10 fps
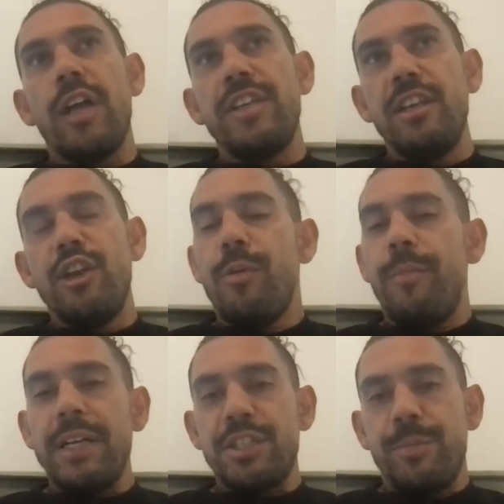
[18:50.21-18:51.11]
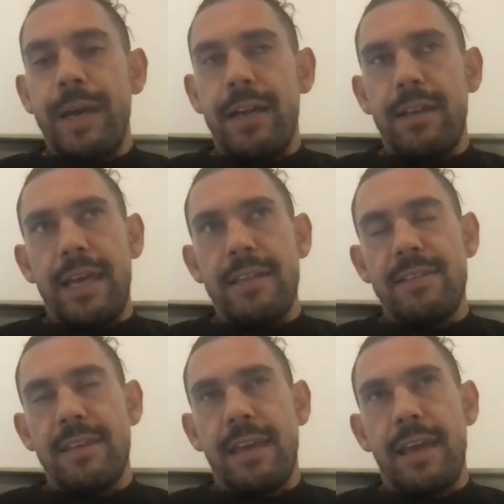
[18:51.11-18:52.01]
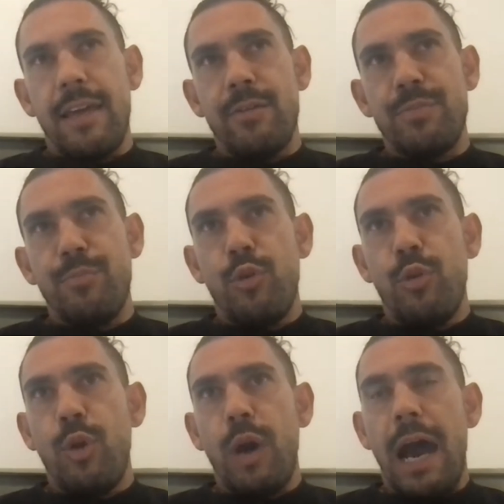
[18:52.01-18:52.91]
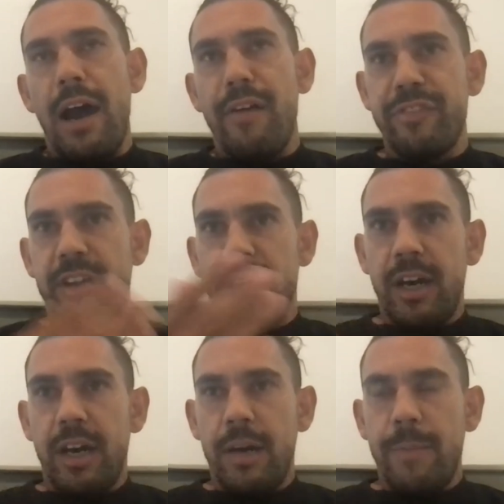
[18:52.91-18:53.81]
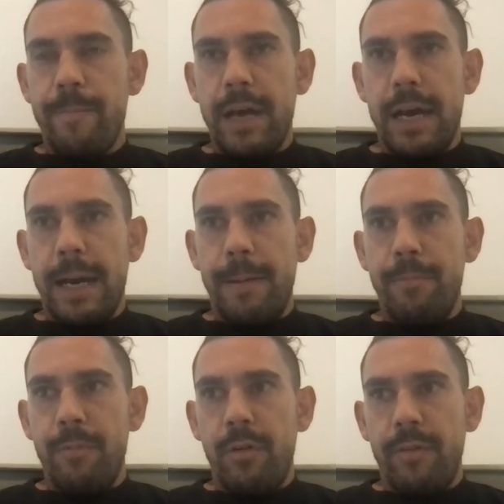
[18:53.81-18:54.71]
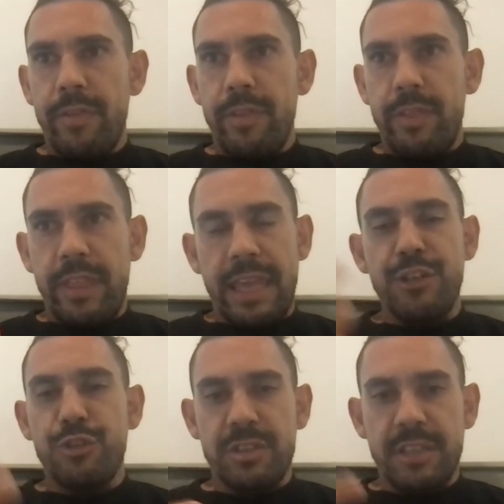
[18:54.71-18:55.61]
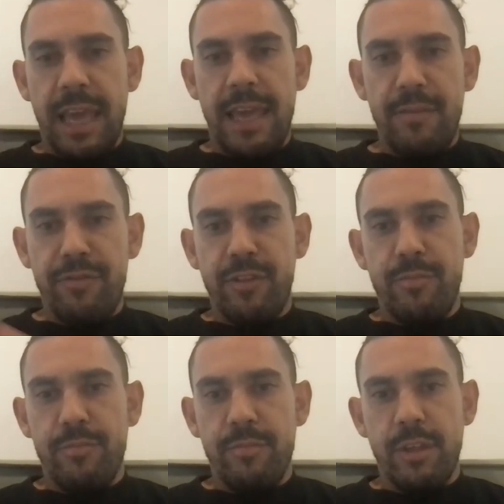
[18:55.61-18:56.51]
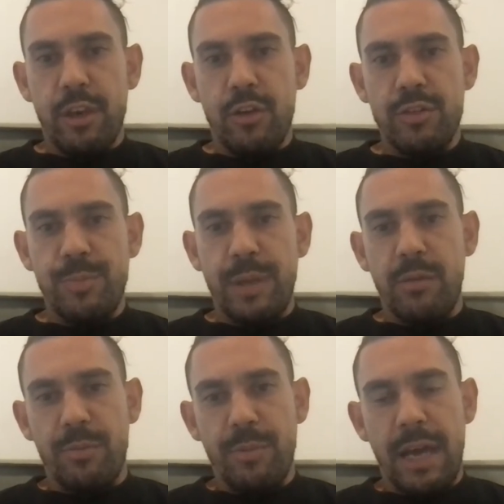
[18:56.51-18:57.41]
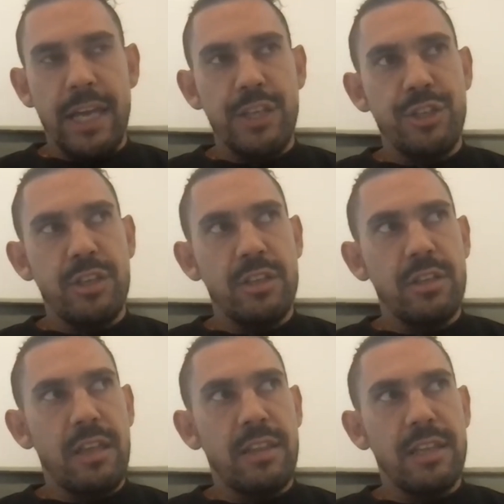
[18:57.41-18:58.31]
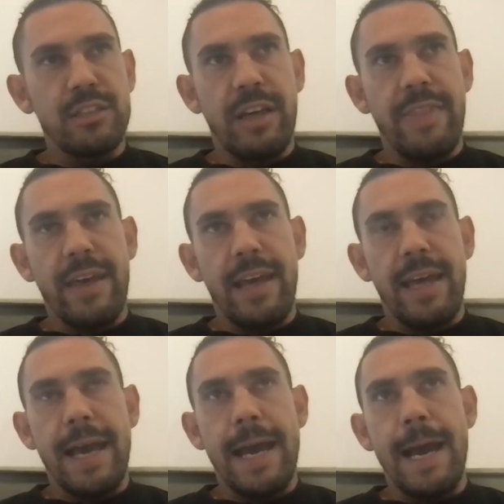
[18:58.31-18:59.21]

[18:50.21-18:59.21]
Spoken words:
I didn't know much about ATK. It was more after the interest came from, speaking with my agent and things like that.